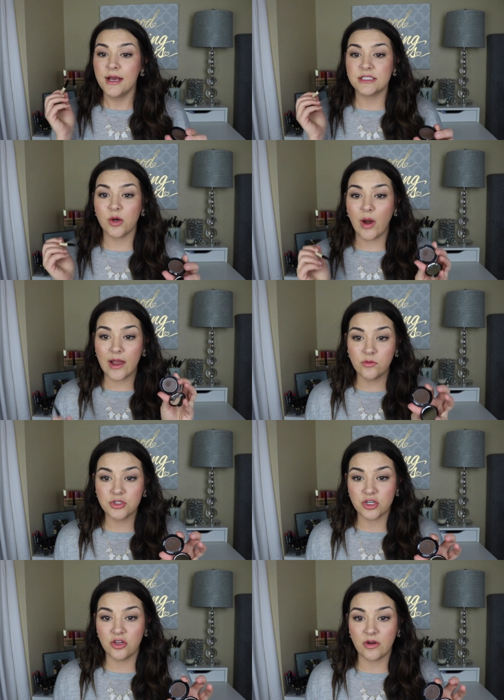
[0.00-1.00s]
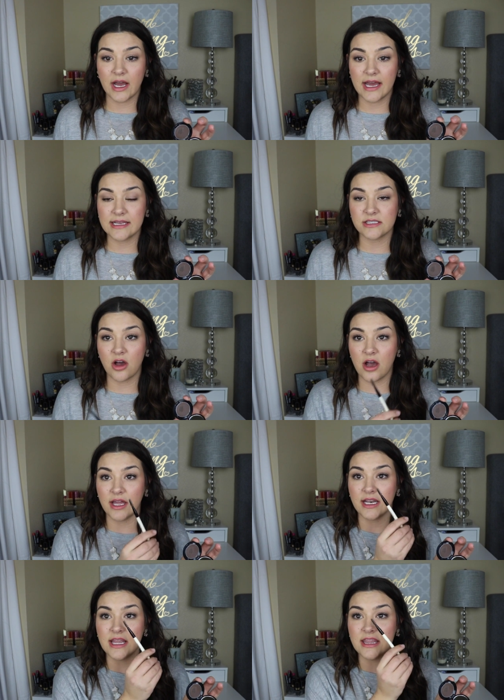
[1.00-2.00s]
So I will show you guys
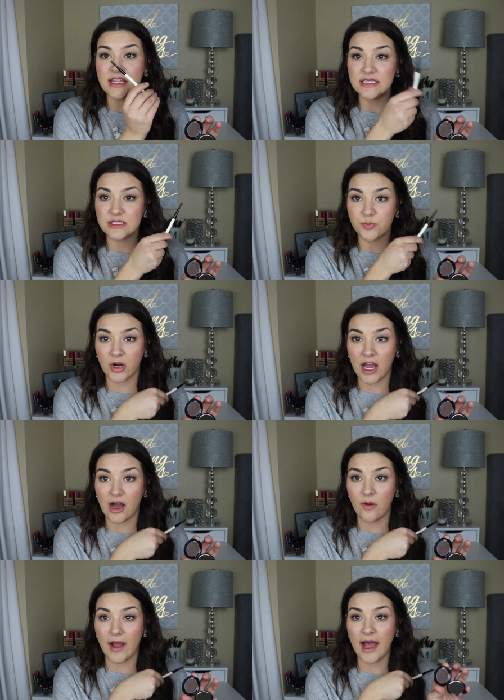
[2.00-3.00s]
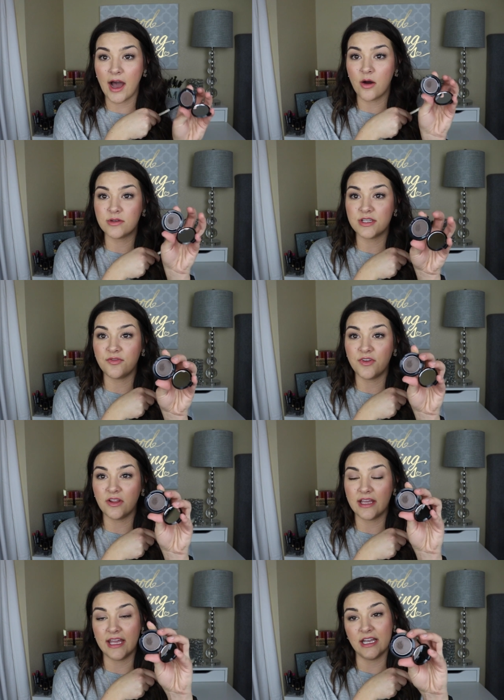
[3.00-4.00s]
on this brow how to
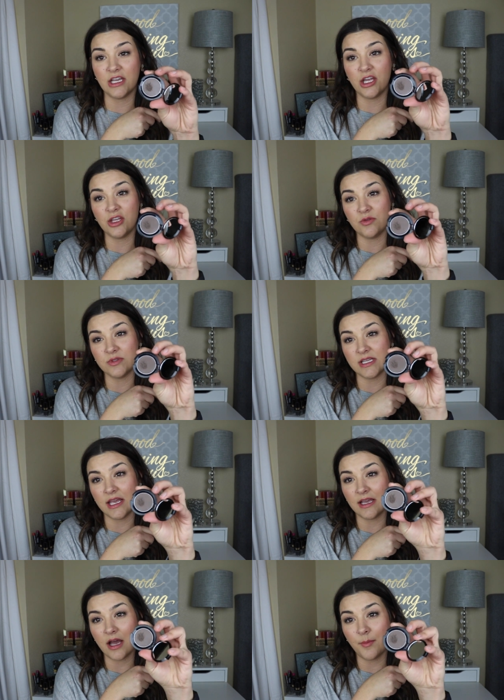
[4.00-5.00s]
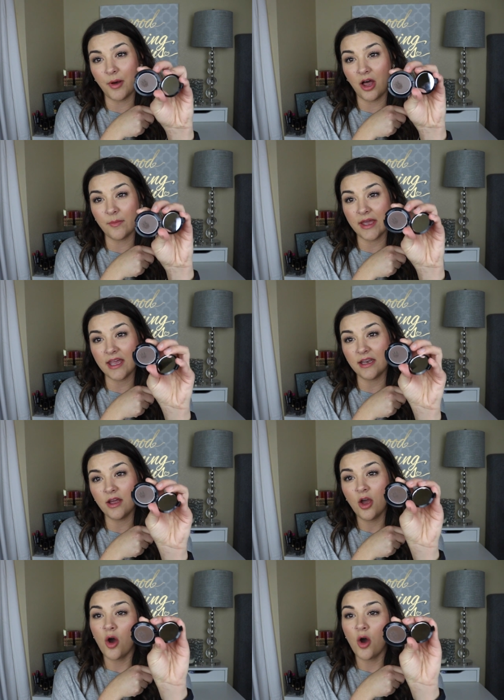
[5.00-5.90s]
fill in using a pomade